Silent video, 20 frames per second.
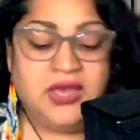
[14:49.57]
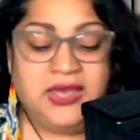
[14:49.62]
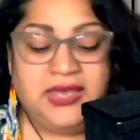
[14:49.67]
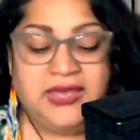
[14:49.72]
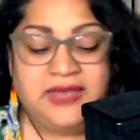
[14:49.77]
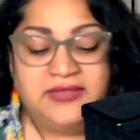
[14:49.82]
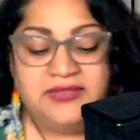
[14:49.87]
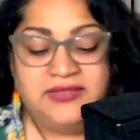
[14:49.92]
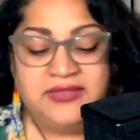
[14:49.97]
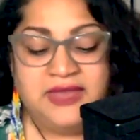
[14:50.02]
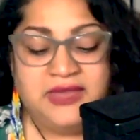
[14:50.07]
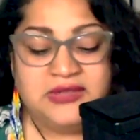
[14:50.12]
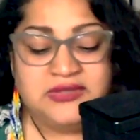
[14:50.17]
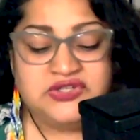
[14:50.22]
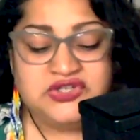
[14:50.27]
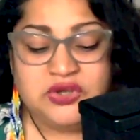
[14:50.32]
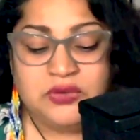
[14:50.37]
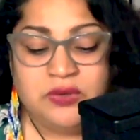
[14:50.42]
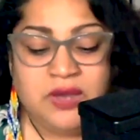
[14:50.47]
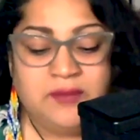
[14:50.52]
And they can
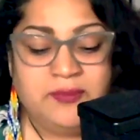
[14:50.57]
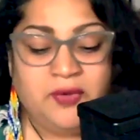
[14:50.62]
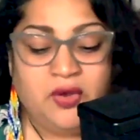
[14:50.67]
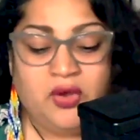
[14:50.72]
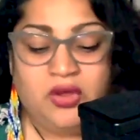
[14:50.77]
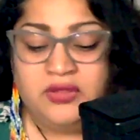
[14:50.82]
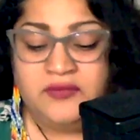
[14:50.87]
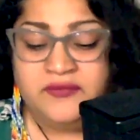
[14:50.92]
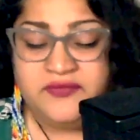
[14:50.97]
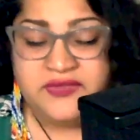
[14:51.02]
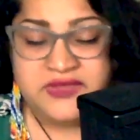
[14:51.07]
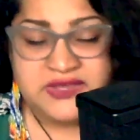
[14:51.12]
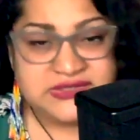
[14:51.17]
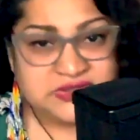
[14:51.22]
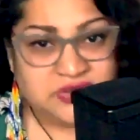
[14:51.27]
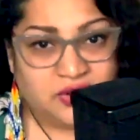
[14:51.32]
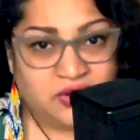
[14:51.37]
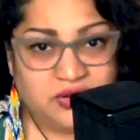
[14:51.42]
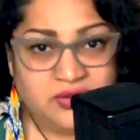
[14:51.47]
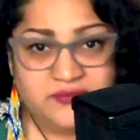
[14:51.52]
show up, all of
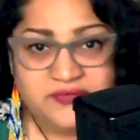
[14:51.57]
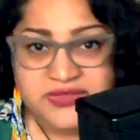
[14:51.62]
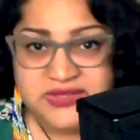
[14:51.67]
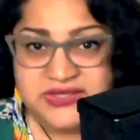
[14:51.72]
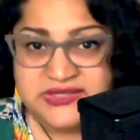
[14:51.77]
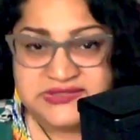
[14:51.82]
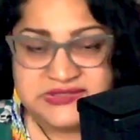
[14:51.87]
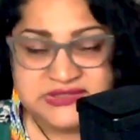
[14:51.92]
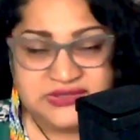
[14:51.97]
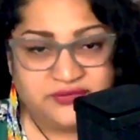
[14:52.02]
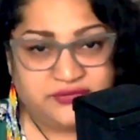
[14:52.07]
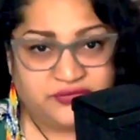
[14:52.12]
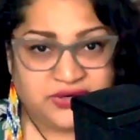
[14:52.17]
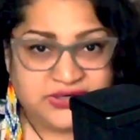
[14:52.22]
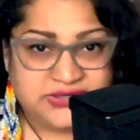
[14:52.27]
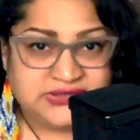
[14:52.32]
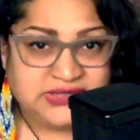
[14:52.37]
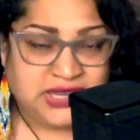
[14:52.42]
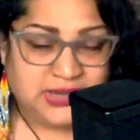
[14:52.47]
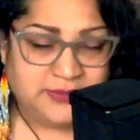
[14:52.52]
these
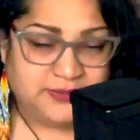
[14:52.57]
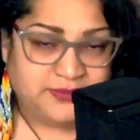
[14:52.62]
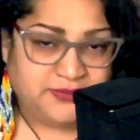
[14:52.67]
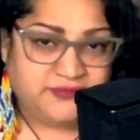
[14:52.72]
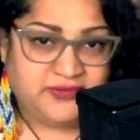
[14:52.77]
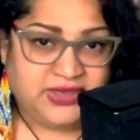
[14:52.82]
different type of